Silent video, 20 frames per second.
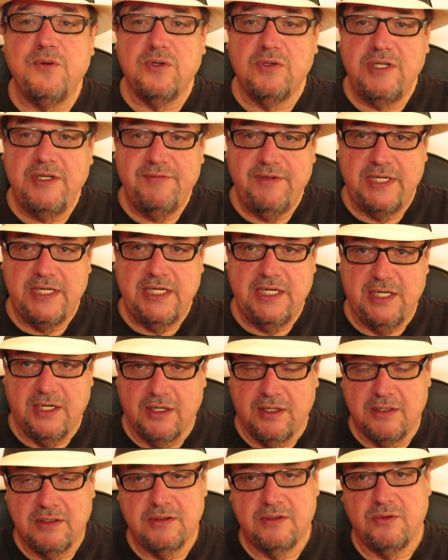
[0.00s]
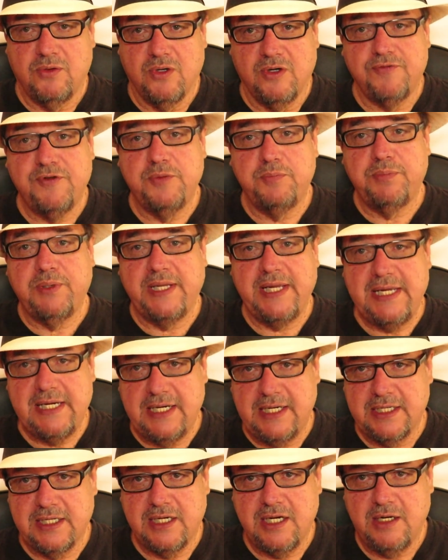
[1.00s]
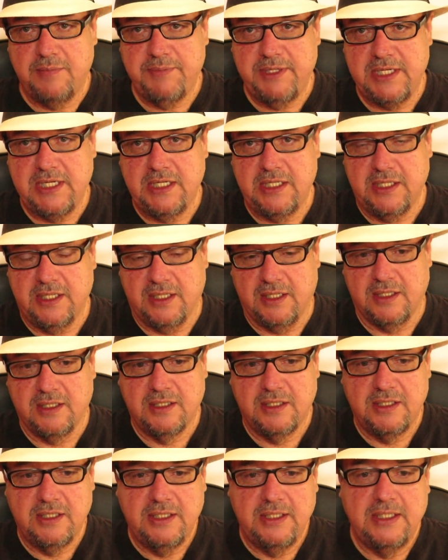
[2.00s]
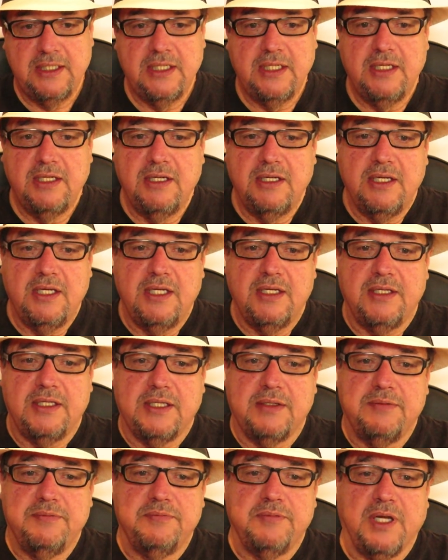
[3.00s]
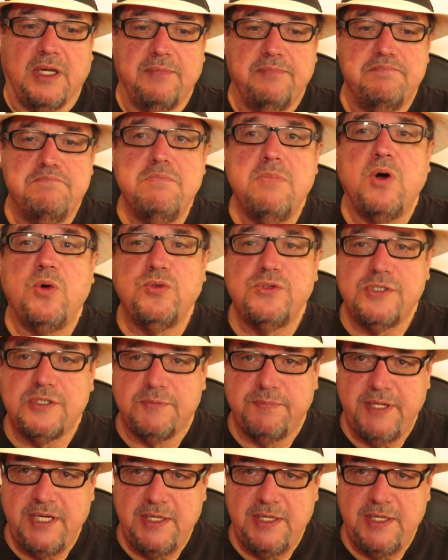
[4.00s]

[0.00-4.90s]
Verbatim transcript: you're living here or if you plan on coming here, most